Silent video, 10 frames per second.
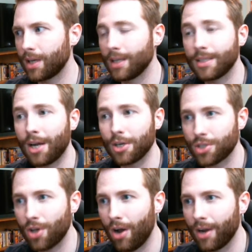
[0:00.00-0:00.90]
an entire
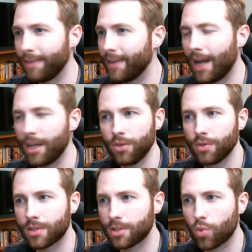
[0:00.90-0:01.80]
song, and then I
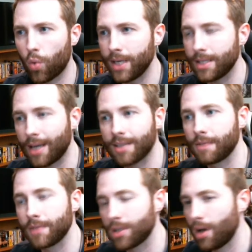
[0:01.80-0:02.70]
use 20 seconds
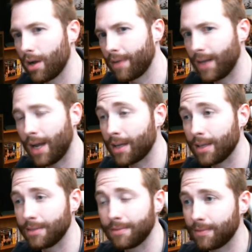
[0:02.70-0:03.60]
of a song and then I
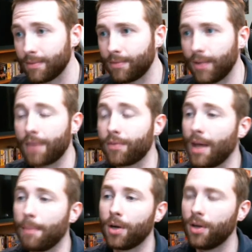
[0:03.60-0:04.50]
get flagged for
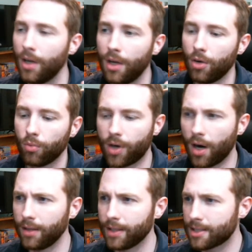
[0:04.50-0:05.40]
that. But
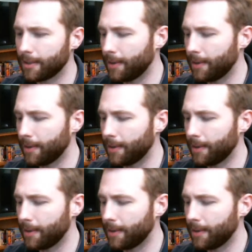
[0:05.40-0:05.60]
regardless,